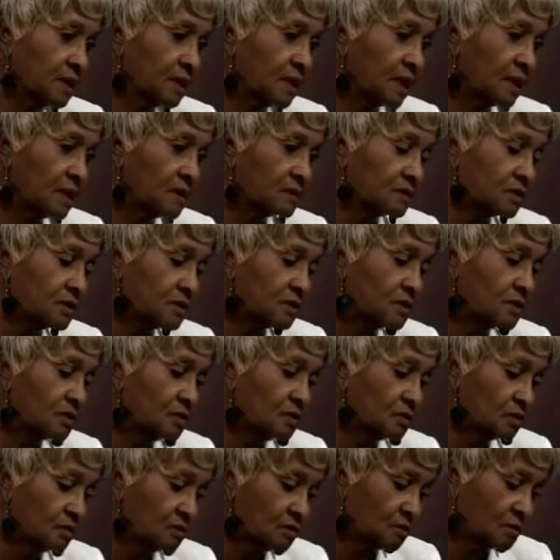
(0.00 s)
doctor
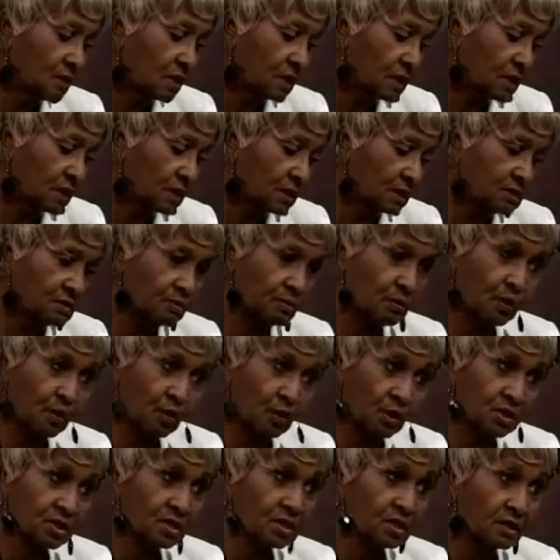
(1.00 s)
who is
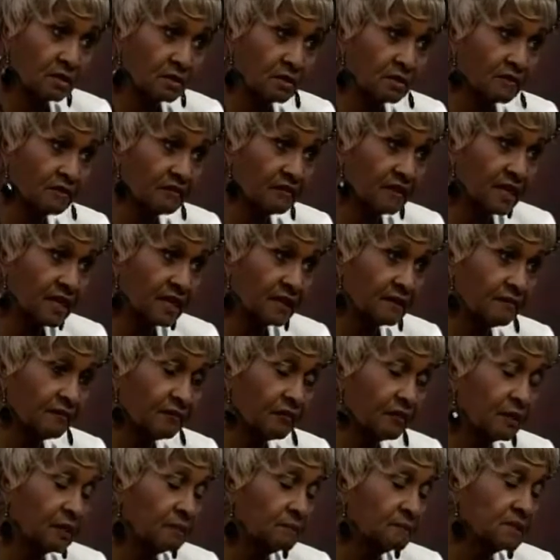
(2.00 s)
board certified
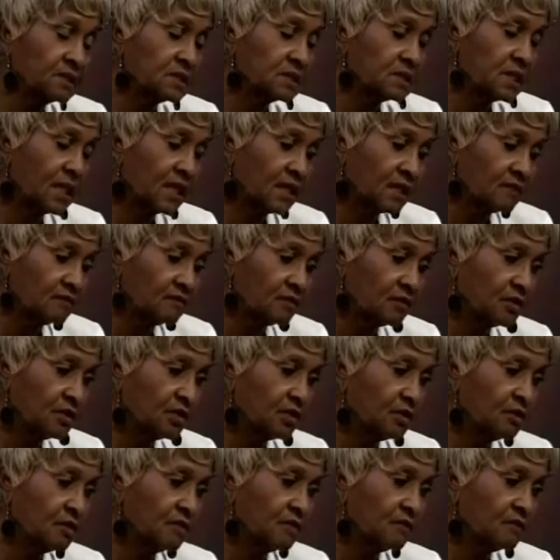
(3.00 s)
from Stanford
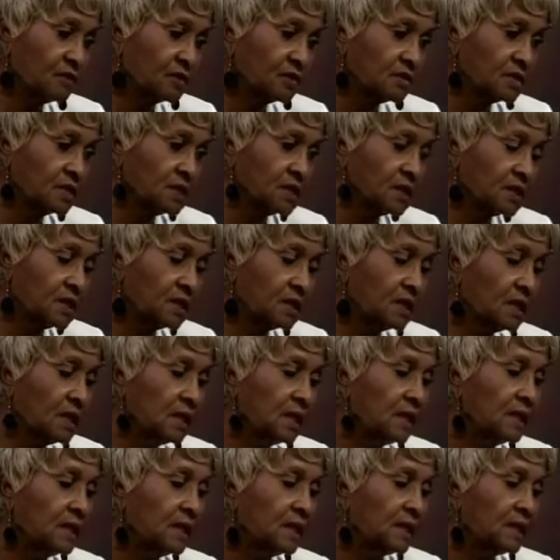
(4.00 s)
University.
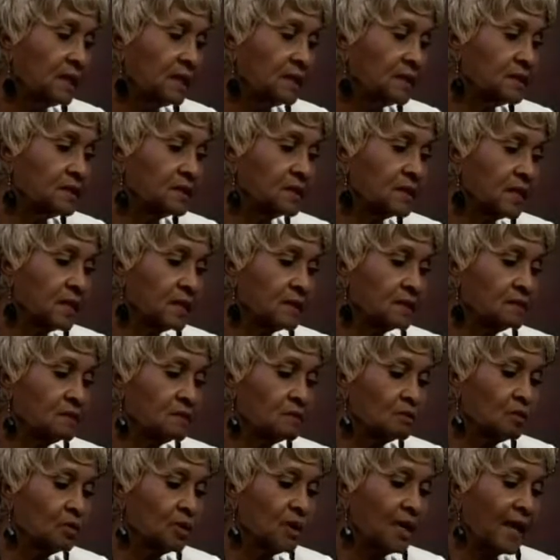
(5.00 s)
He says
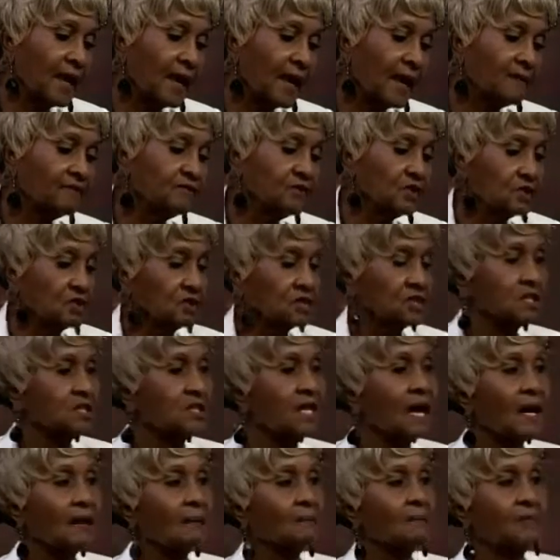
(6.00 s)
we have to
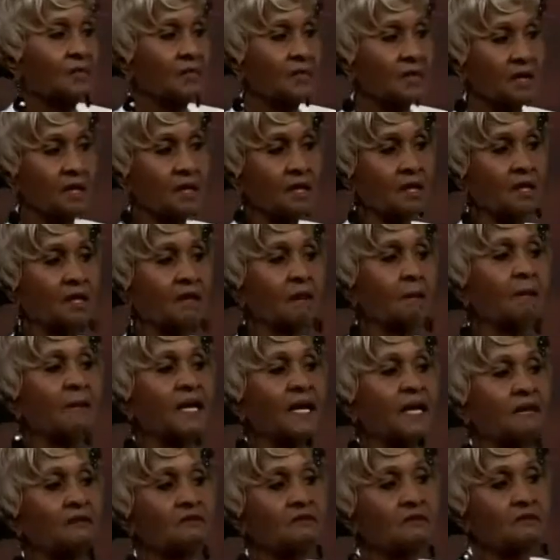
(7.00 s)
stop thinking
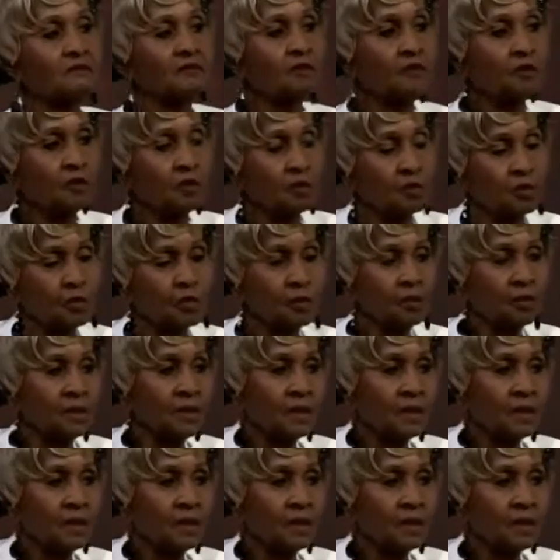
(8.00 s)
about food